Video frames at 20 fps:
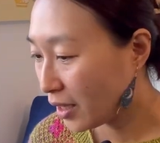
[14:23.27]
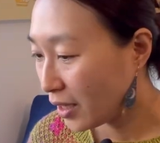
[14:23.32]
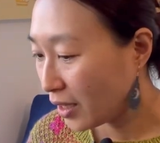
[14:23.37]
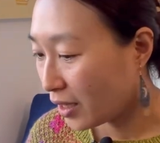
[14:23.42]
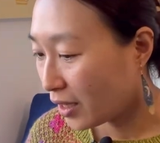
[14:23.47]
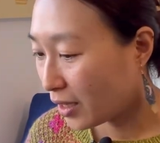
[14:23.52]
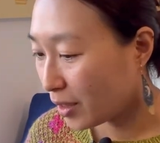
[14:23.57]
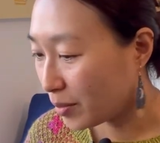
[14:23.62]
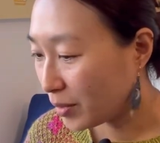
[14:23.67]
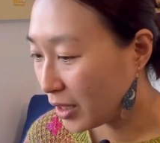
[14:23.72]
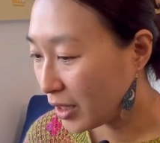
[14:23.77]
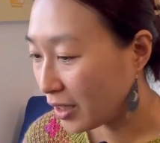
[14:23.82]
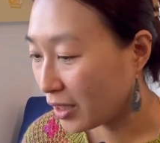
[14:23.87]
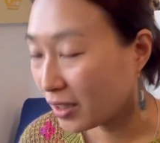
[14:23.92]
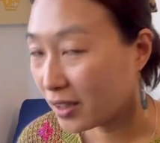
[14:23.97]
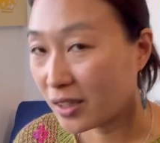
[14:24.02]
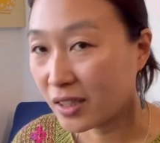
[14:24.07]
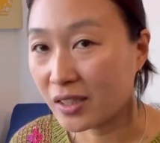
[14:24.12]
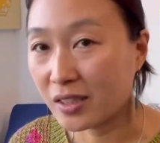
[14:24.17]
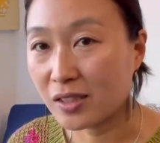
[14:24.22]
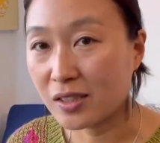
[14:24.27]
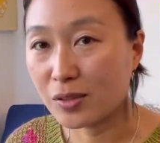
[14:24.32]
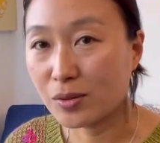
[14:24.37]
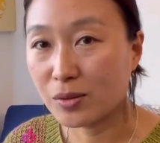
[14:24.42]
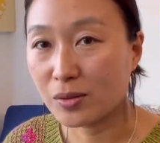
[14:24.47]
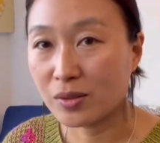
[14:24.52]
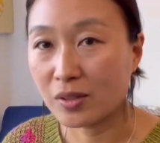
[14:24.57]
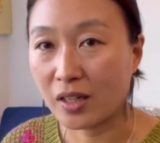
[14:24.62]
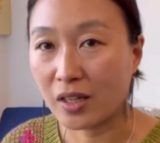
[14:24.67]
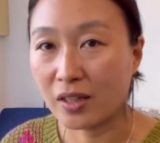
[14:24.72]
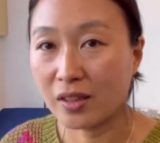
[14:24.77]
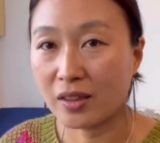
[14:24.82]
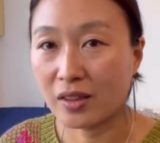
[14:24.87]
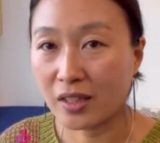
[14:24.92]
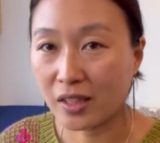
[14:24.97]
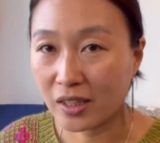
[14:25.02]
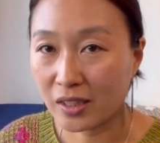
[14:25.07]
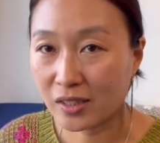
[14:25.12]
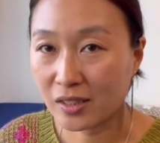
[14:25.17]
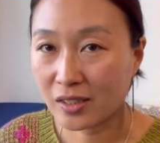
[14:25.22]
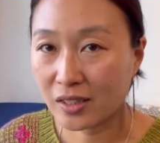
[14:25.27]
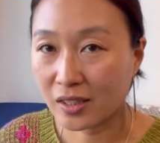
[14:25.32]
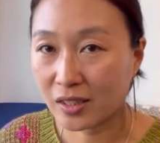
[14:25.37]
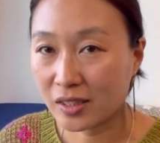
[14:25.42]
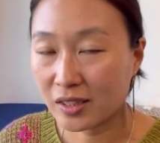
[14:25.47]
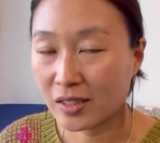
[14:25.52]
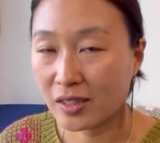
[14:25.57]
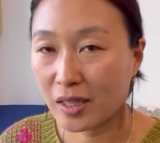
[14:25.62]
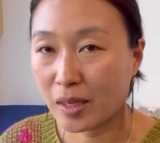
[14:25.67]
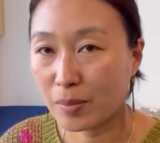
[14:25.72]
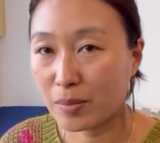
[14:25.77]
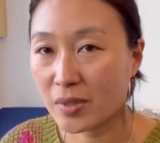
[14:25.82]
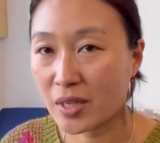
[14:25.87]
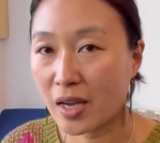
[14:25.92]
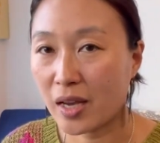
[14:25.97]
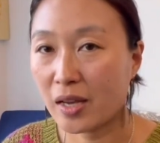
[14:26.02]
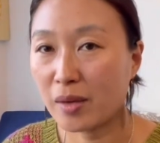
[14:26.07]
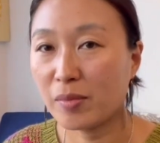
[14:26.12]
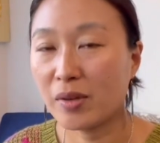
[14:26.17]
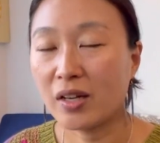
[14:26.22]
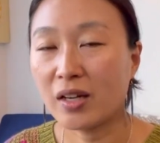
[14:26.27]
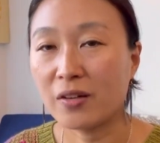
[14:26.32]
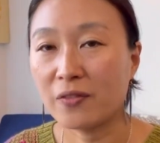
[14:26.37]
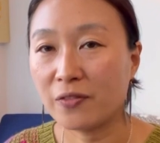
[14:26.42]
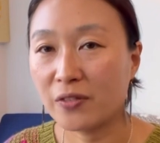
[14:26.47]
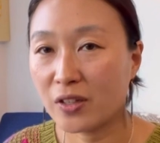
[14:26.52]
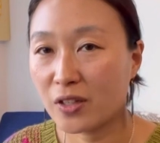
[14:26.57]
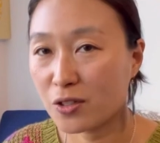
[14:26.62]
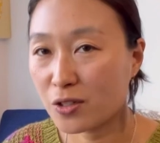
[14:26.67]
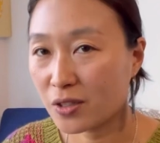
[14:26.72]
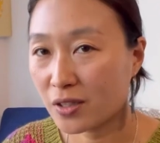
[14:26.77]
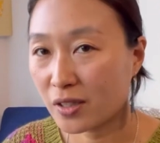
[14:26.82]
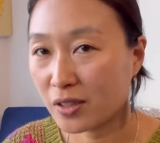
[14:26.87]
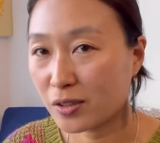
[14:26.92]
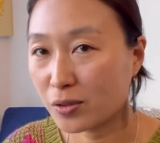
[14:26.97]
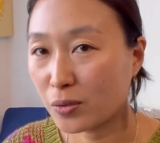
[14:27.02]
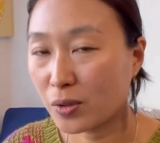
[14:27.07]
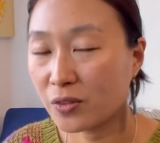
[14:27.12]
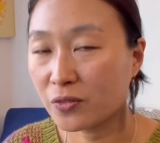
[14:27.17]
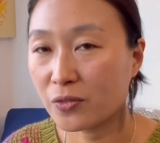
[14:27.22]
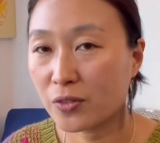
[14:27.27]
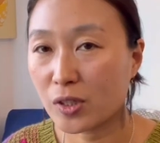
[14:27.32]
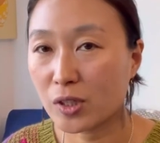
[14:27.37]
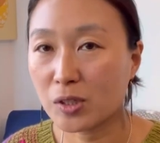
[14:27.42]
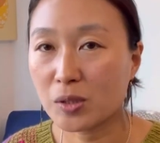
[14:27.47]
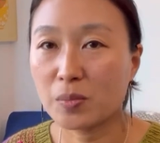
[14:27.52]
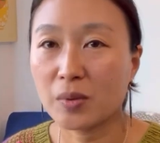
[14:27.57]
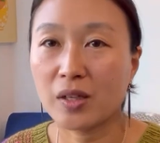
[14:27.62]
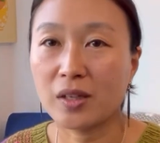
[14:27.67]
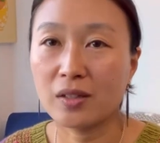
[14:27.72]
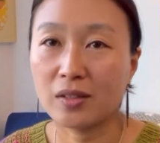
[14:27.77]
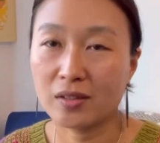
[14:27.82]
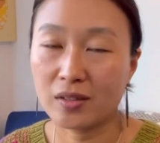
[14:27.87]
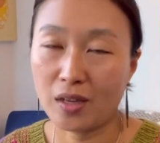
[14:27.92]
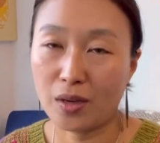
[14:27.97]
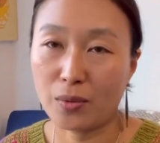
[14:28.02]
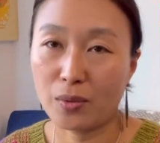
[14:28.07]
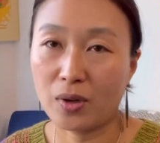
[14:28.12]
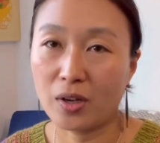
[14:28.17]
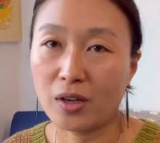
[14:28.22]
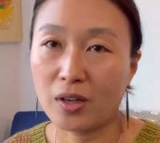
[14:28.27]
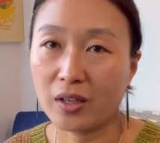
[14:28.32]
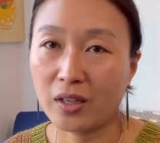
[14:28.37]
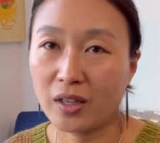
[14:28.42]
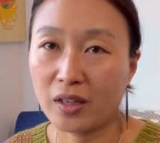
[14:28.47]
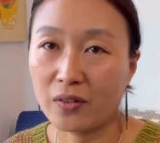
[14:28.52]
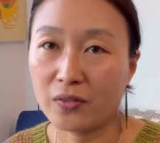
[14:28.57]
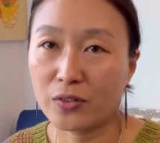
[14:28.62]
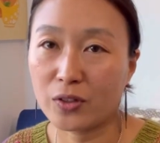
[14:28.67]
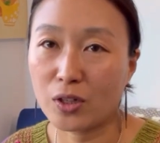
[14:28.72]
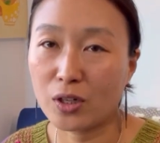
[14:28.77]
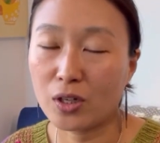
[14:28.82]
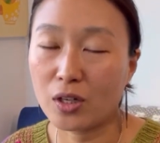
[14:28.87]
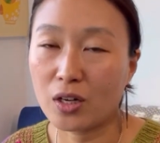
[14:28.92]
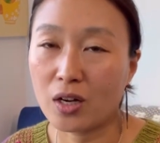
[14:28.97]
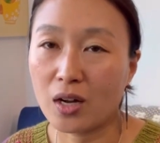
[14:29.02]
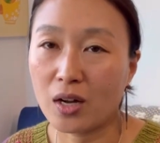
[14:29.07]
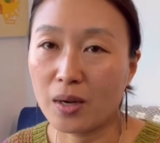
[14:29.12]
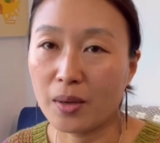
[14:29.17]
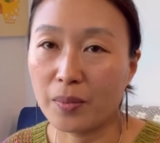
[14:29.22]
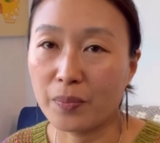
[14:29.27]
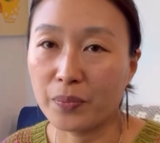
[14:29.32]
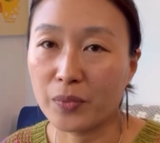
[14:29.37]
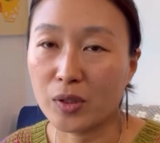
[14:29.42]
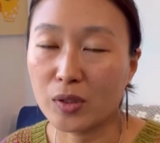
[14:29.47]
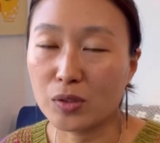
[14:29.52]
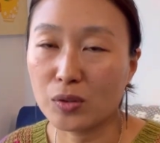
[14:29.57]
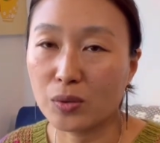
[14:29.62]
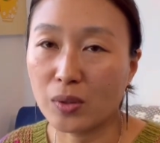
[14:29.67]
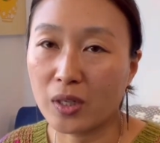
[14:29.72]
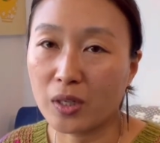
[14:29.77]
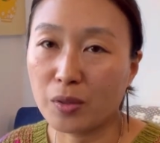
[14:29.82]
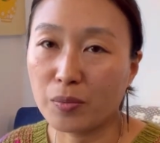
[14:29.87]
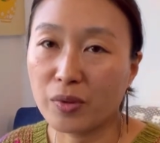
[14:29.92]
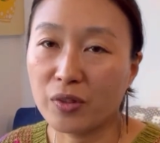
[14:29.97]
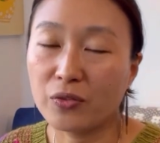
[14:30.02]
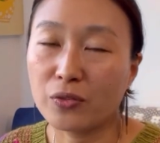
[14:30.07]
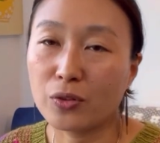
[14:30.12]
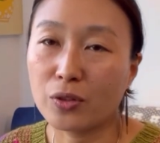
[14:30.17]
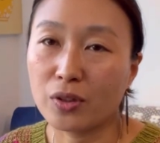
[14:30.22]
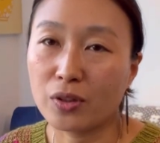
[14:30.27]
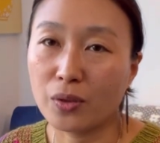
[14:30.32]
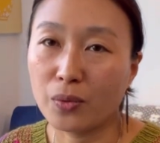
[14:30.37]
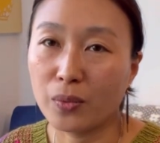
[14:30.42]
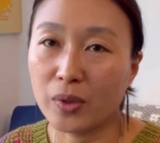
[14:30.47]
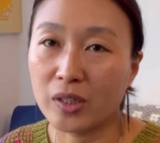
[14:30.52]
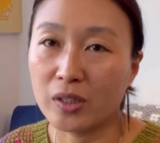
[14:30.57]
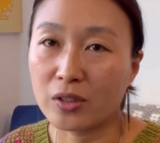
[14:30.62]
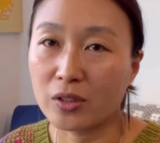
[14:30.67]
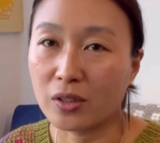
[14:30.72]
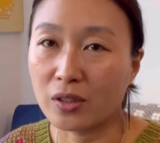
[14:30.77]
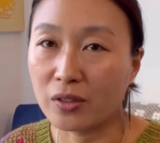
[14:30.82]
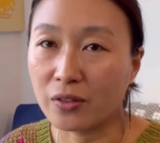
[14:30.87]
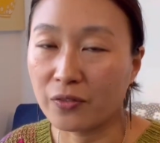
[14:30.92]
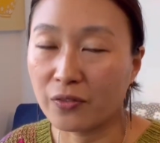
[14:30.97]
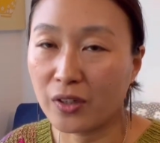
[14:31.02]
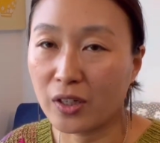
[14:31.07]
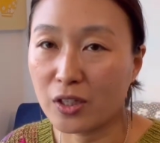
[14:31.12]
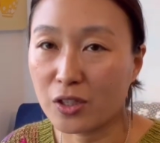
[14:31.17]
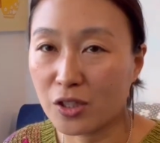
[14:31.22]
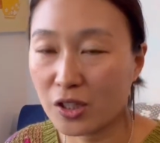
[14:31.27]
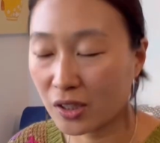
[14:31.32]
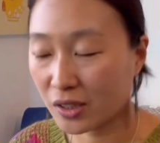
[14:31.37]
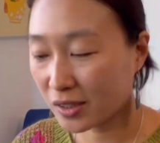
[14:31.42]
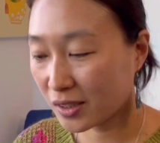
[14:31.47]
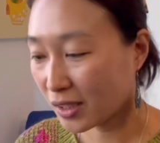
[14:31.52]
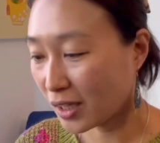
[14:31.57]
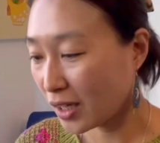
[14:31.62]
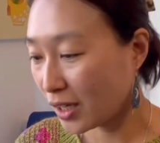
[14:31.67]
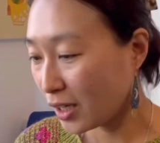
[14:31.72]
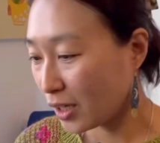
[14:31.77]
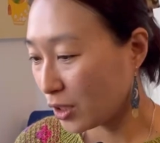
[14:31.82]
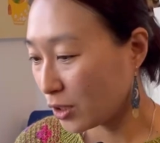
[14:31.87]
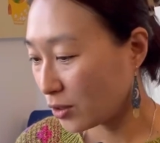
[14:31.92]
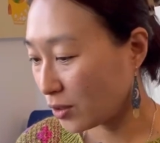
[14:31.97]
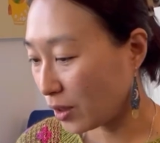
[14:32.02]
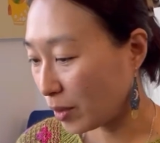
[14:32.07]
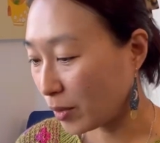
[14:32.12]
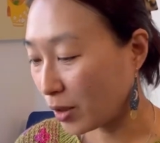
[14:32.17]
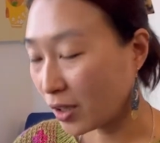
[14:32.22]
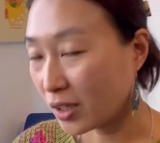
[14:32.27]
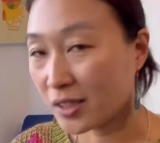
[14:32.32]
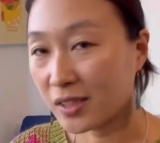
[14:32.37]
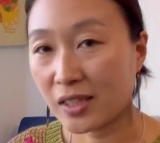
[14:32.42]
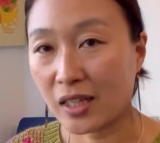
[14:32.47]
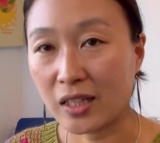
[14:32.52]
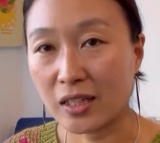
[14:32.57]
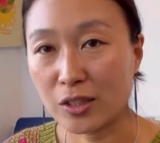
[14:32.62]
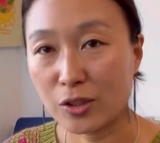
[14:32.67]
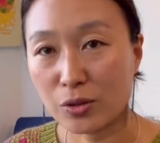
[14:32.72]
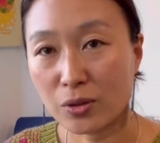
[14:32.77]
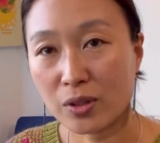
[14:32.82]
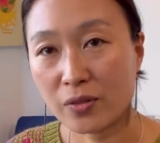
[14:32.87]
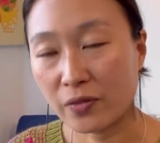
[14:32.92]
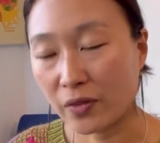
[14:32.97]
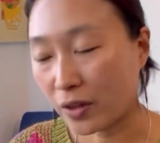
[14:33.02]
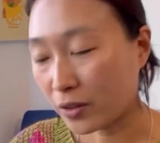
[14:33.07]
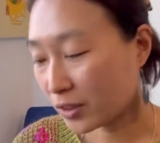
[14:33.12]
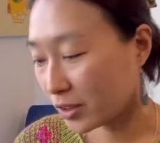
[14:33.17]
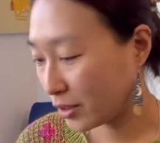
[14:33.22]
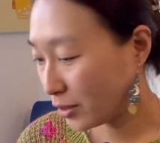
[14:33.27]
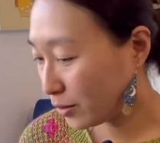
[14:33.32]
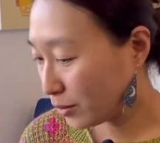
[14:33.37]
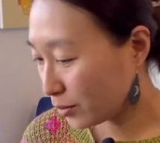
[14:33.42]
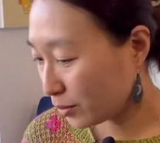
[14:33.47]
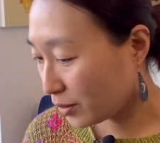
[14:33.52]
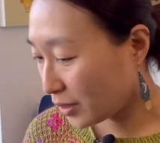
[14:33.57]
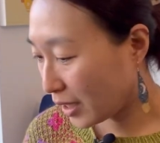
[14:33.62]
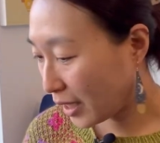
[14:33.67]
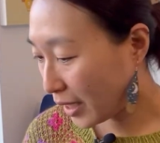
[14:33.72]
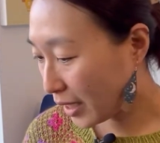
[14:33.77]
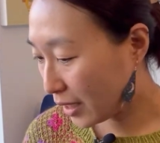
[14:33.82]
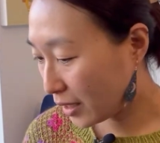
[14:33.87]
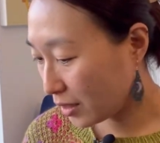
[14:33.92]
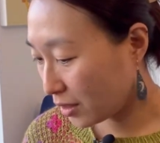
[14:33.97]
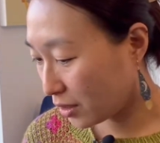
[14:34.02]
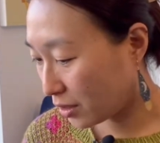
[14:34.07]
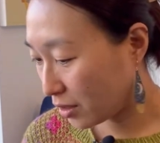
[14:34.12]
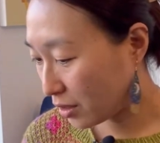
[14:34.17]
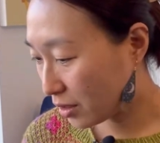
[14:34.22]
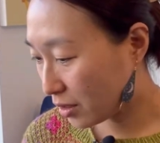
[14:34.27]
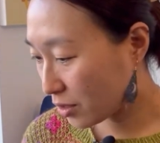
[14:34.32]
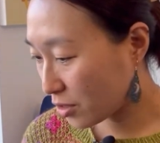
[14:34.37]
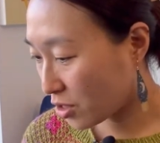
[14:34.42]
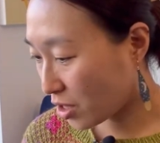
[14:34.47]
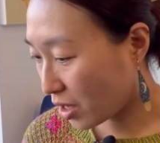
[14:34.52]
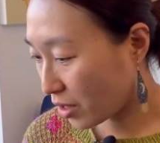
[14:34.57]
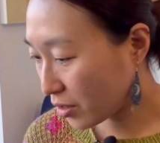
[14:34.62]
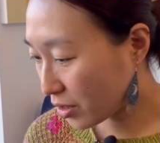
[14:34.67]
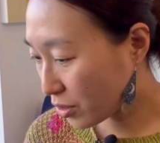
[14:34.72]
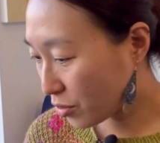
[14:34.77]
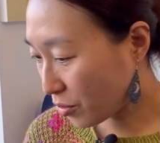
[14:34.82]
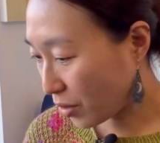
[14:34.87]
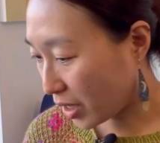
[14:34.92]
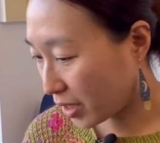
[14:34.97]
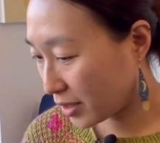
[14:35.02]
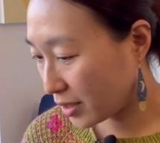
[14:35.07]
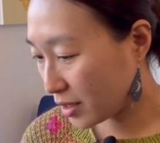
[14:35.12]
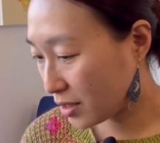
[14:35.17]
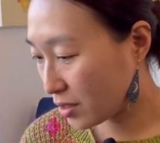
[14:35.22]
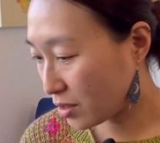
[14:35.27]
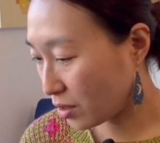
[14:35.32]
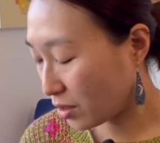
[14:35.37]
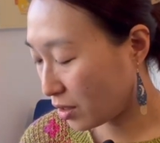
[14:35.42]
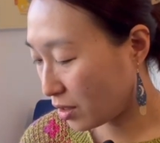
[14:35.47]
am knitting this and this at the same time, and I finished this one first because I want to give her the sweater before the winter finishes. So I'm gonna send it to her very soon. And the cherry dress is